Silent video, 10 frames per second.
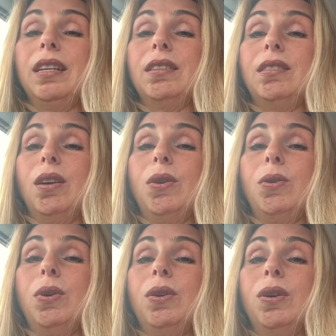
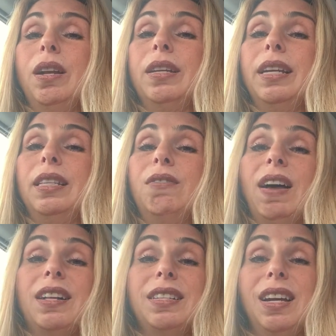So it's
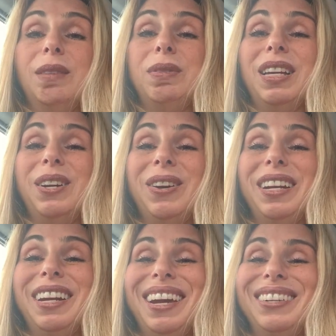Valentine's Day
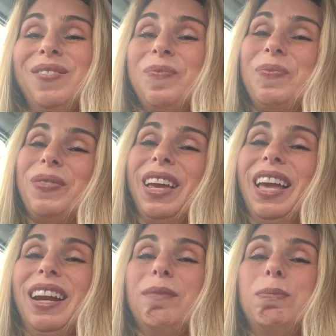right now,
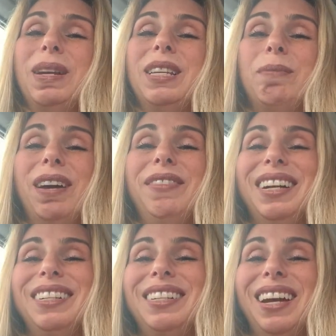and I'm spending my
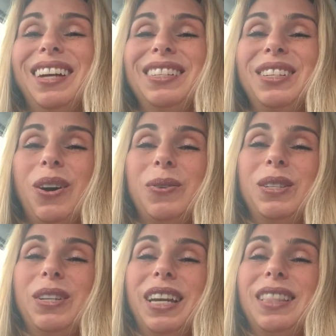Valentine's going
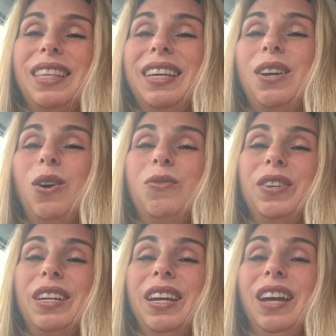to get the
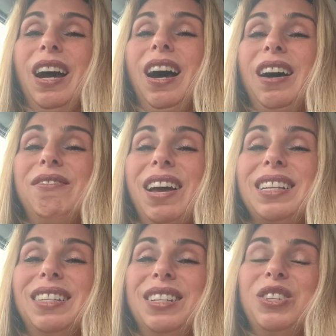COVID uh,
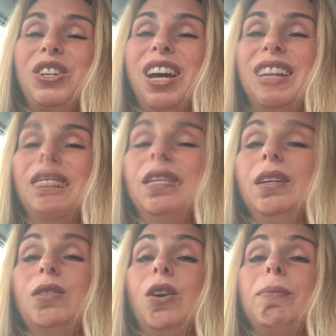vaccine shot.
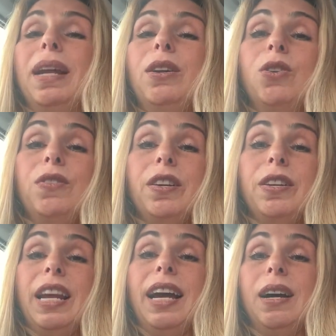So I'm headed over there
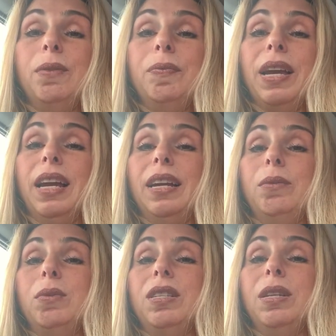now,
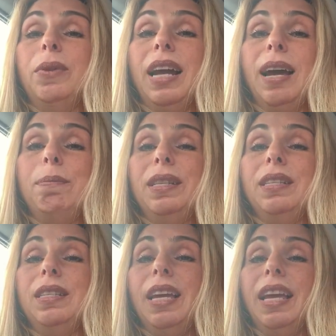and we'll see what
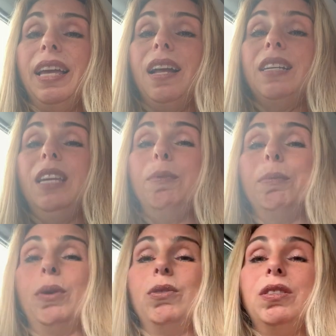happens, and I'll keep you
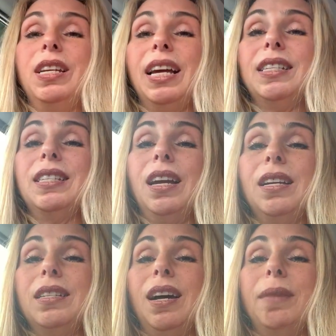posted as
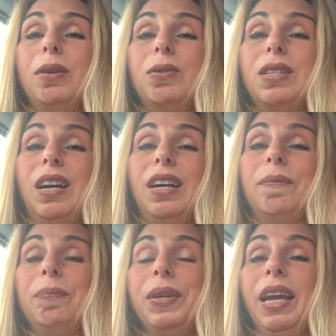time goes
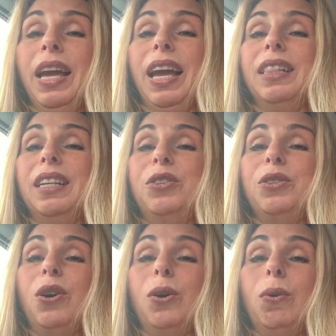on, and let you
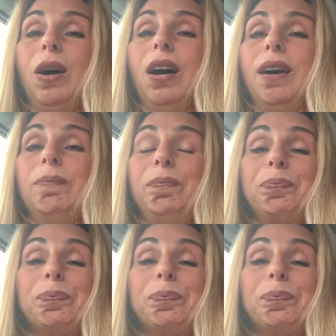know um,